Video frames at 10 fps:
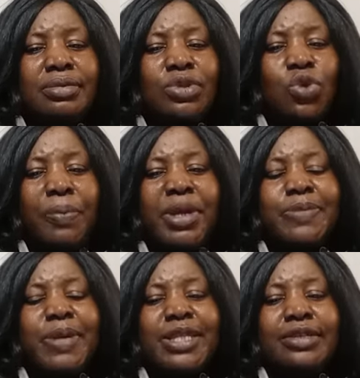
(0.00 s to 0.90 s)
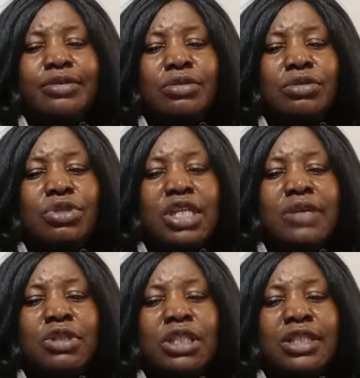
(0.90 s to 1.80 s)
So I'm expecting you to
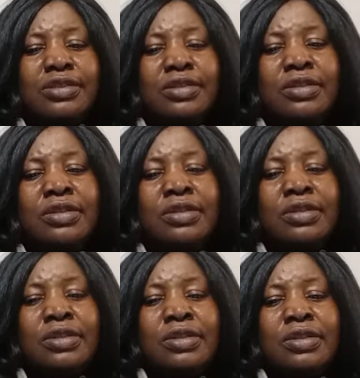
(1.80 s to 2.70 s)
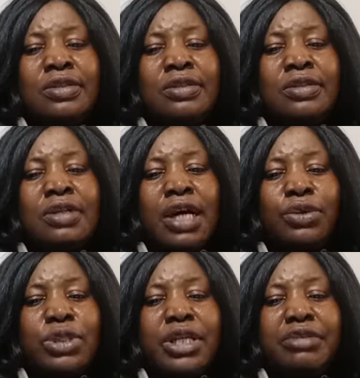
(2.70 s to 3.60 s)
send money
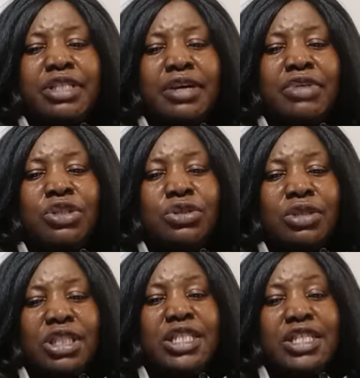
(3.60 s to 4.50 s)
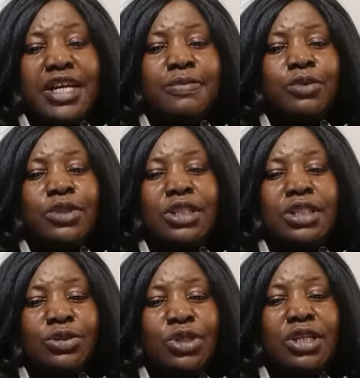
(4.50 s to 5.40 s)
and hotel reservation, the ticket
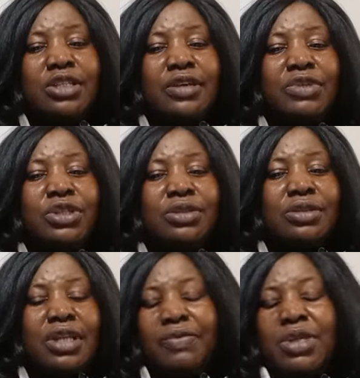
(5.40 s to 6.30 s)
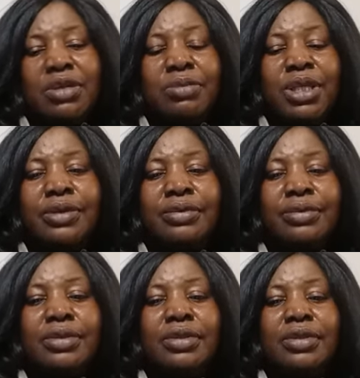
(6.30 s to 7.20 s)
money, the hotel reservation, everything will be done.
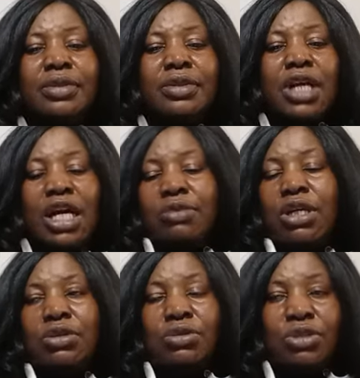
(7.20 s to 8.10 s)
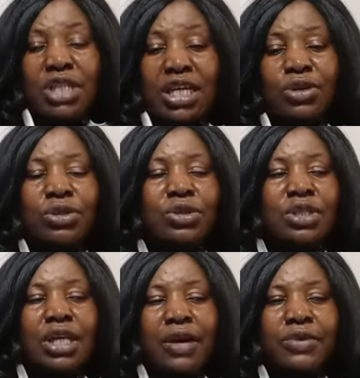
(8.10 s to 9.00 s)
And when you send those
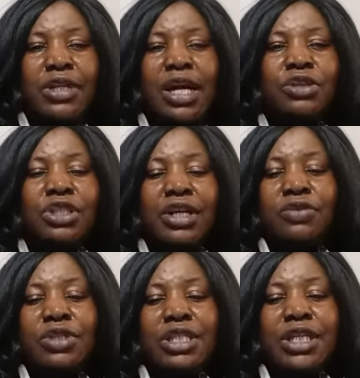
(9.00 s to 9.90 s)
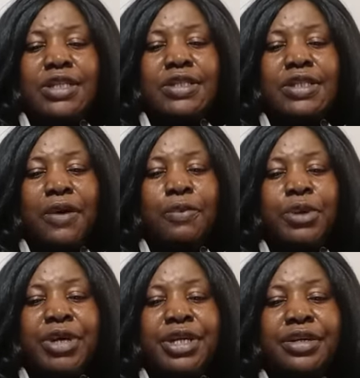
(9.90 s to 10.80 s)
things, I would now tell you the dates that will
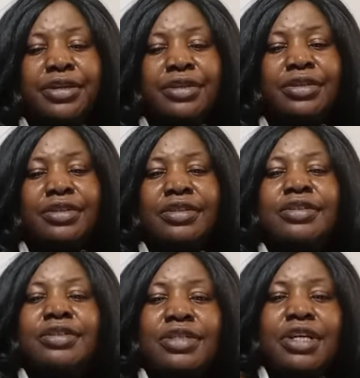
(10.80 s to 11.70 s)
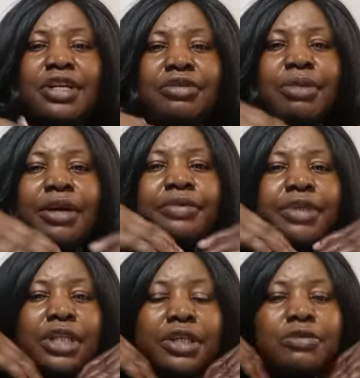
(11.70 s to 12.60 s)
be ready. Thank you, ma.
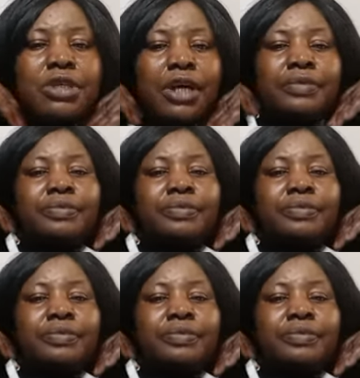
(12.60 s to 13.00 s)
Thank you, sir.